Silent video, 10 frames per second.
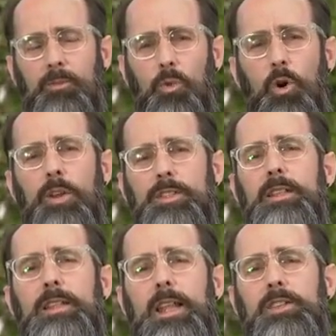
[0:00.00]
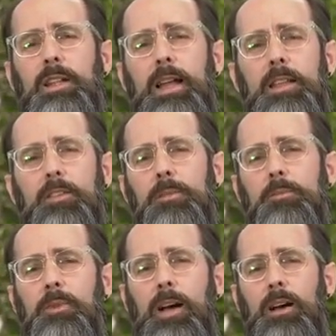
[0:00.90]
words in the National
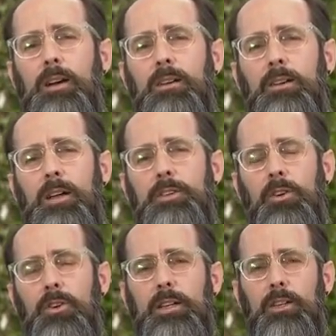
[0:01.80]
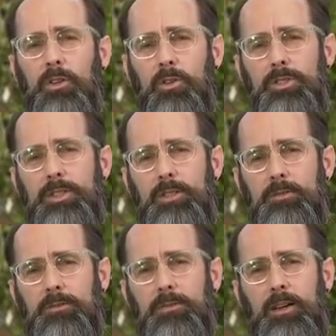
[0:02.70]
Anthem are not
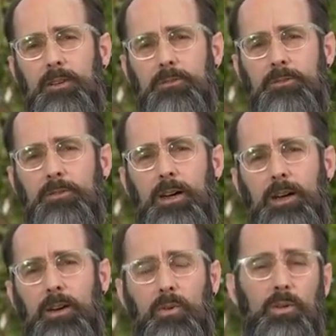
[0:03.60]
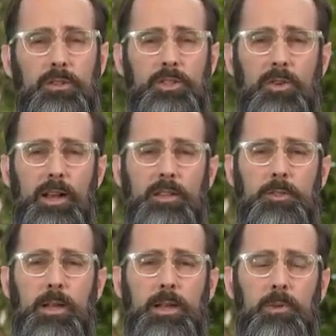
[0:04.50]
inclusive of all of
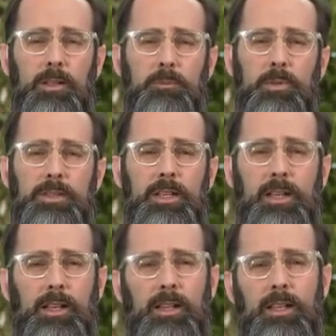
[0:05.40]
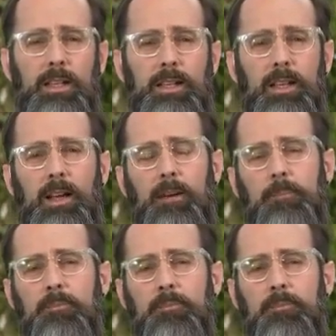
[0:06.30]
Australia's people, and particularly